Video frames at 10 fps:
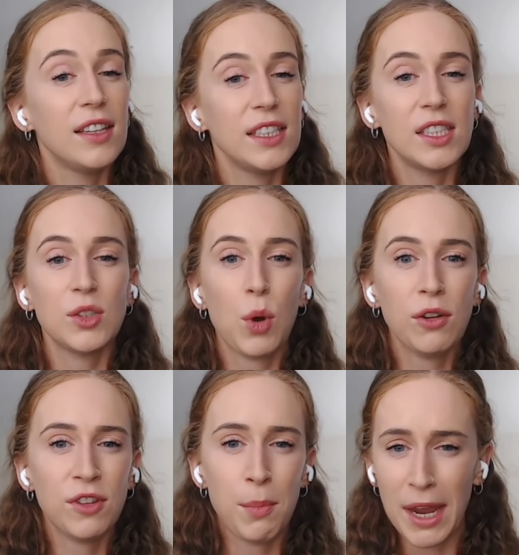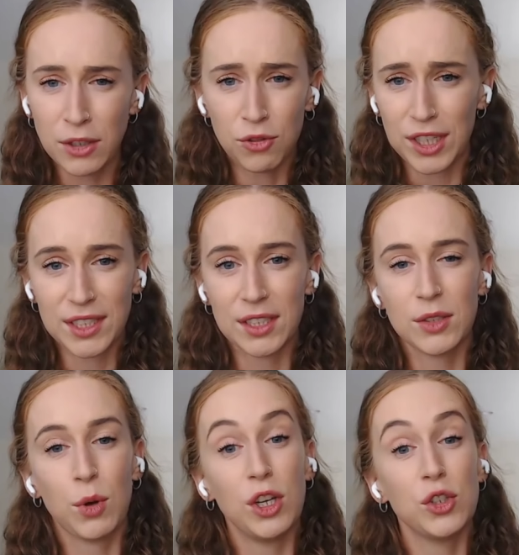This is one of the main
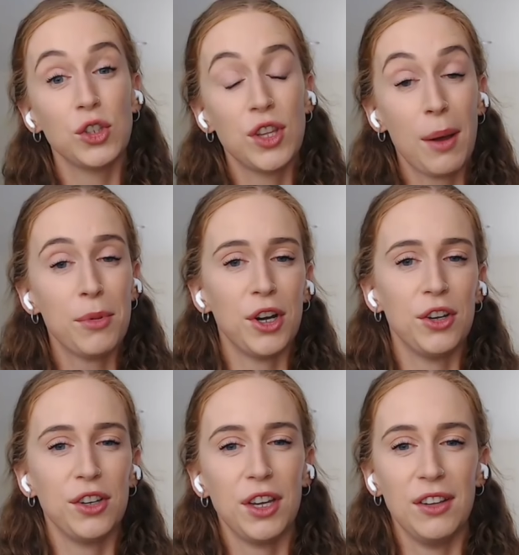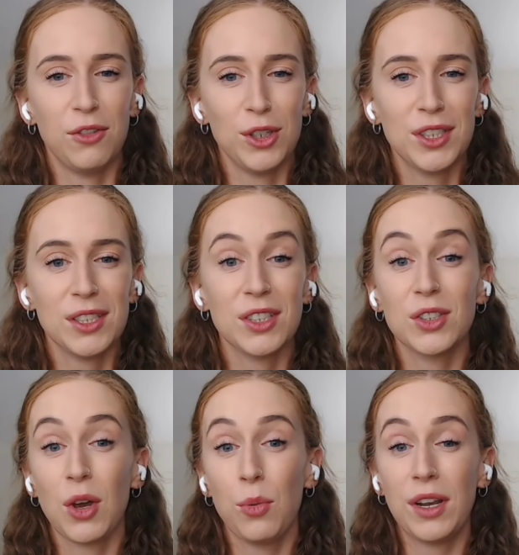reasons why you should number your invoices,
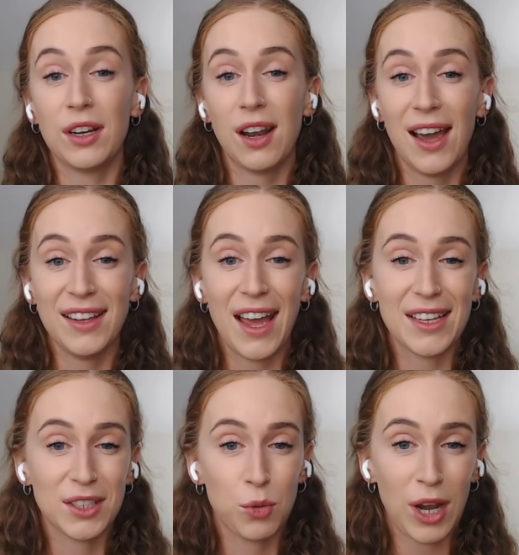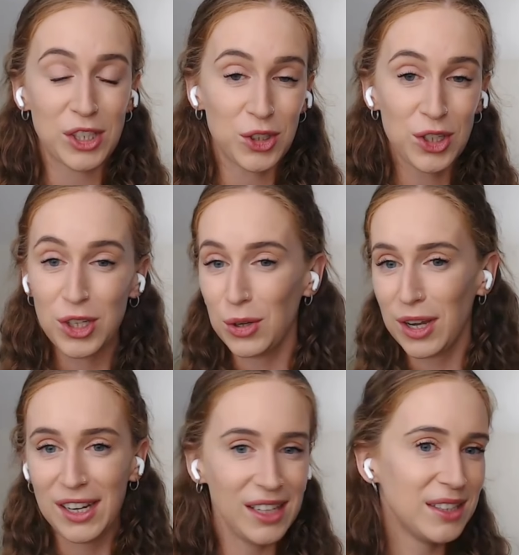so when a client has a question, you
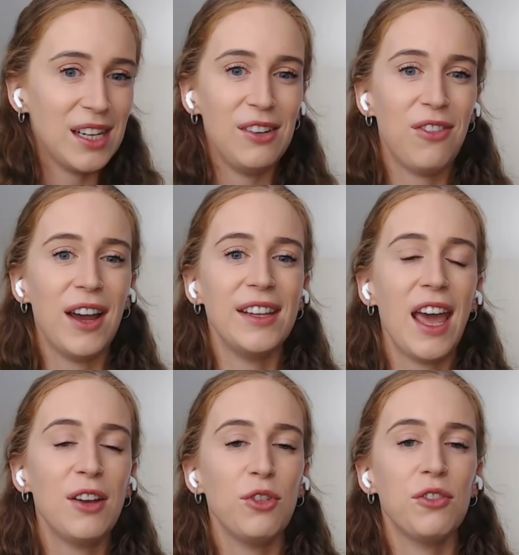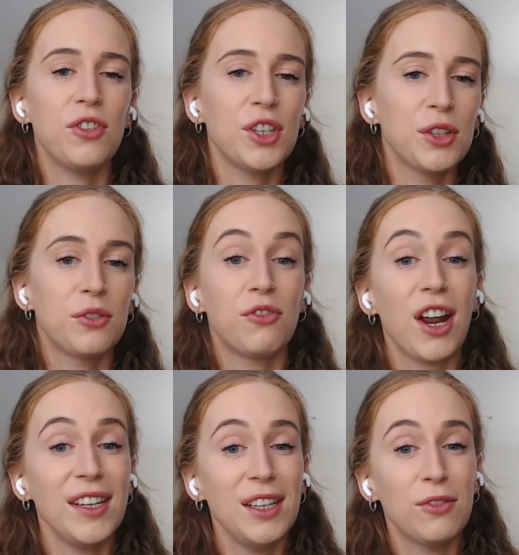can easily find and refer to the
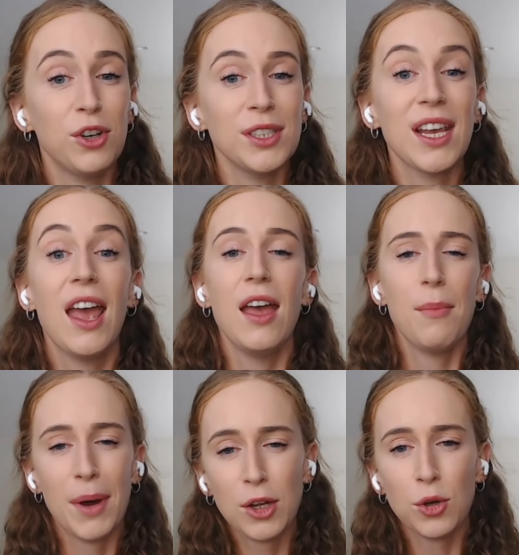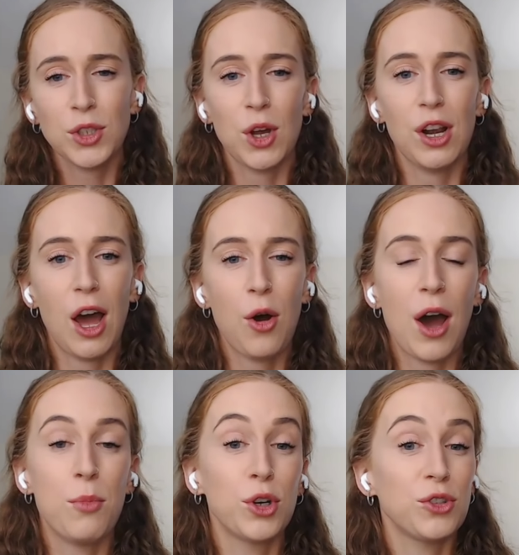right invoice, but also allow
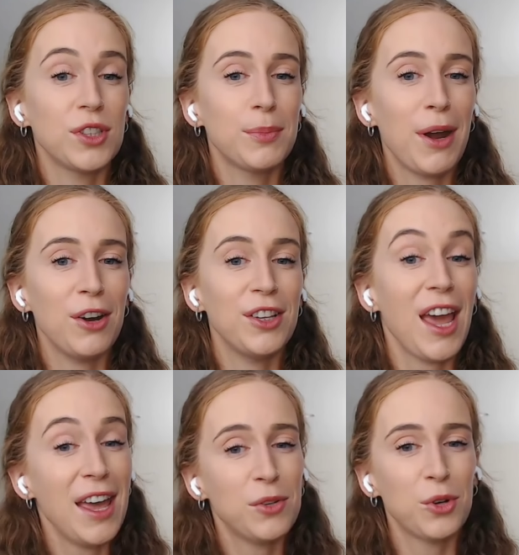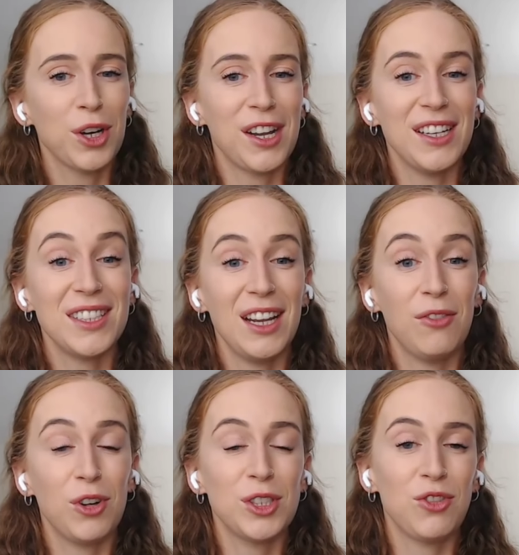a more transparent and organized
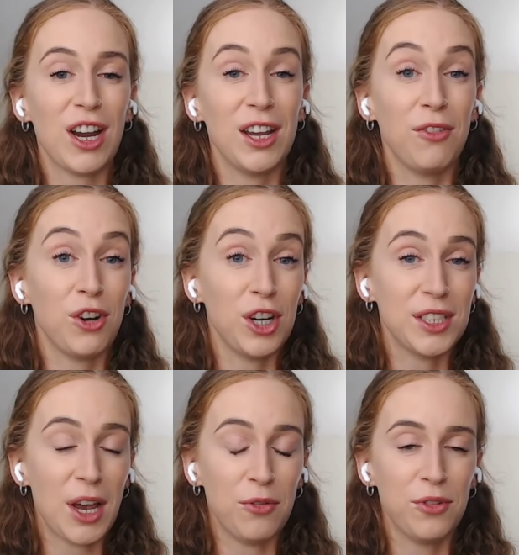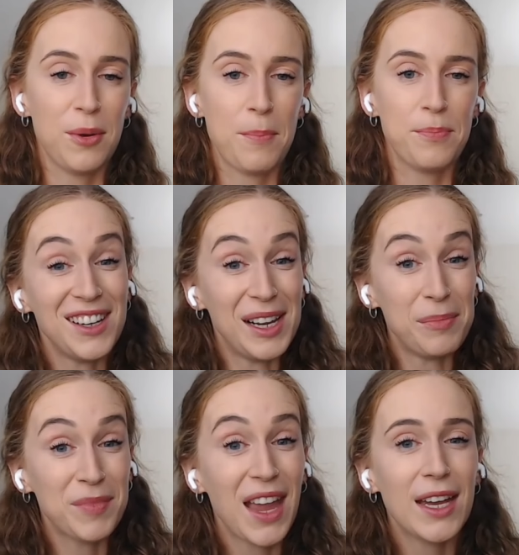invoice tracking for yourself.
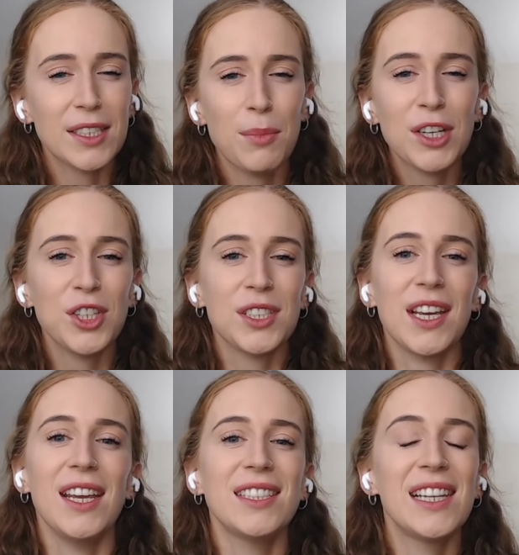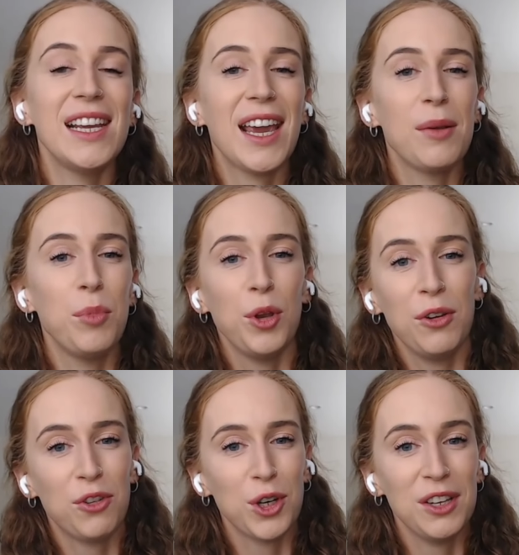Finally, as much as a sleek and
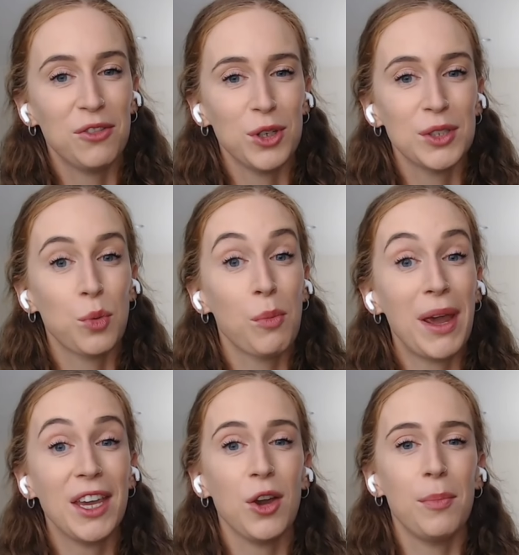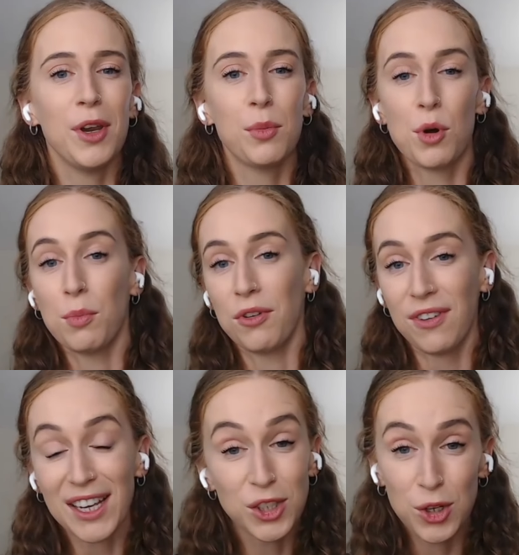beautiful invoice will make you appear more
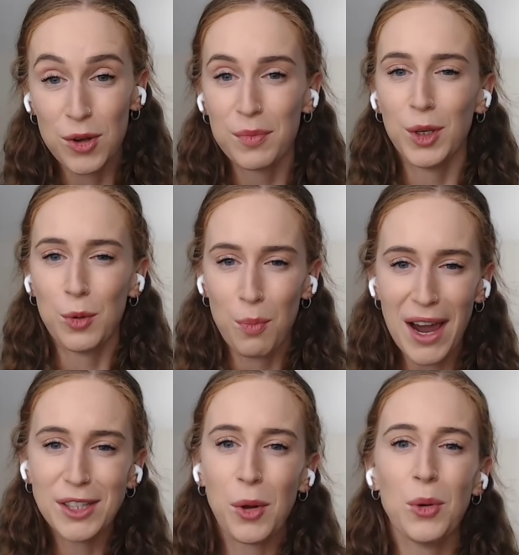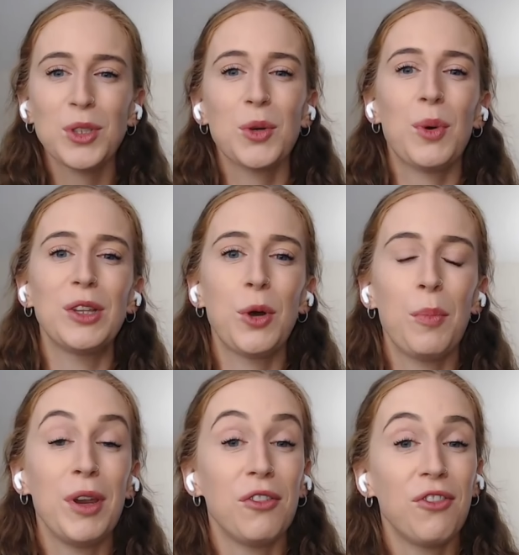professional, you might also want
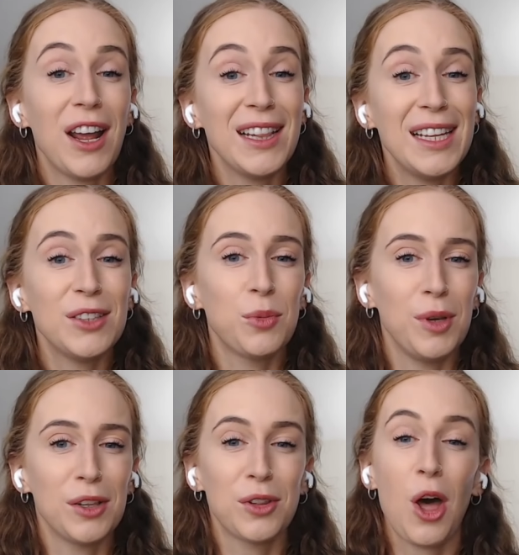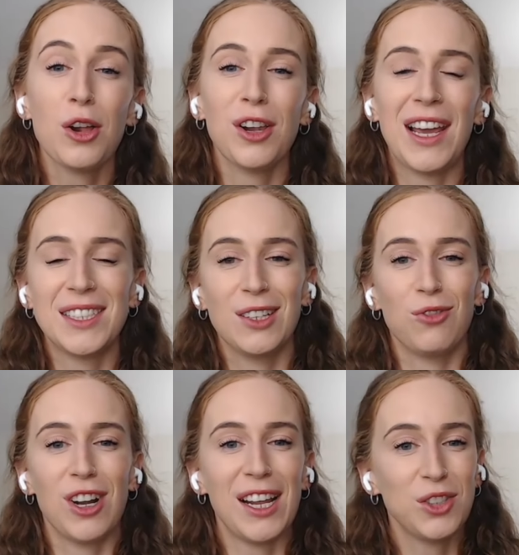to appear friendly to build
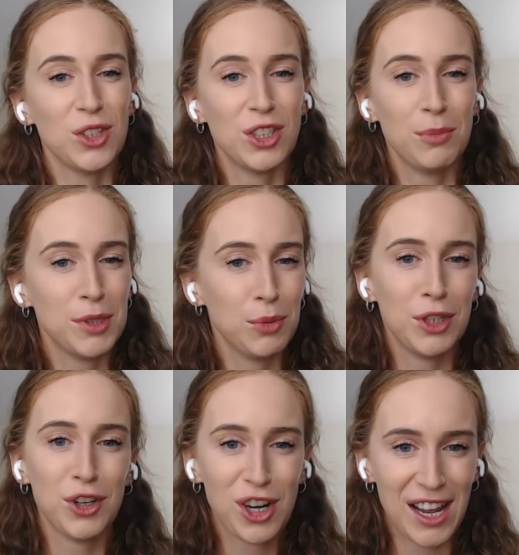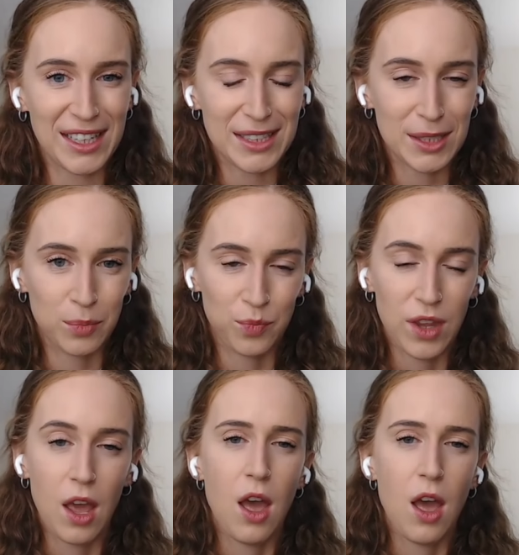long-lasting relationships with your clients.